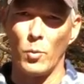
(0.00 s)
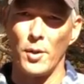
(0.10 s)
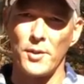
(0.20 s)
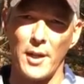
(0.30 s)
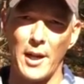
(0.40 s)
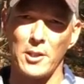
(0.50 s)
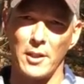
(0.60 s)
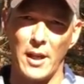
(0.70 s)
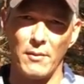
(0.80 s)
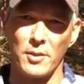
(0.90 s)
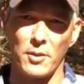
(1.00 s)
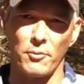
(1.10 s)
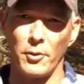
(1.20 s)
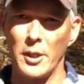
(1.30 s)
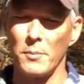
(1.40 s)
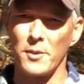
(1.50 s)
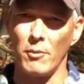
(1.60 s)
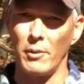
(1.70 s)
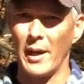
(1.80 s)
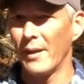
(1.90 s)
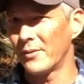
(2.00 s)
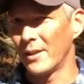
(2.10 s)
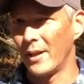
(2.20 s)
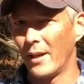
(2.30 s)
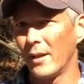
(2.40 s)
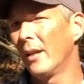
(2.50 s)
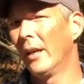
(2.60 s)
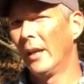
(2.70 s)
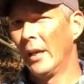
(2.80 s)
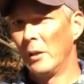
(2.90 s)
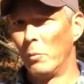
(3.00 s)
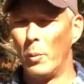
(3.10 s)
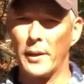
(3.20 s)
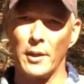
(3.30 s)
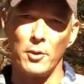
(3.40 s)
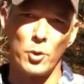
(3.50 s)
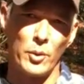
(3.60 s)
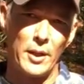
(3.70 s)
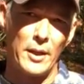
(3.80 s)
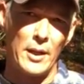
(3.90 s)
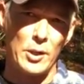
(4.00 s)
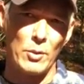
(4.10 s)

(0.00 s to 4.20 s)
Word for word: the ones that actually gave us the freedoms that we have today and what we can enjoy today.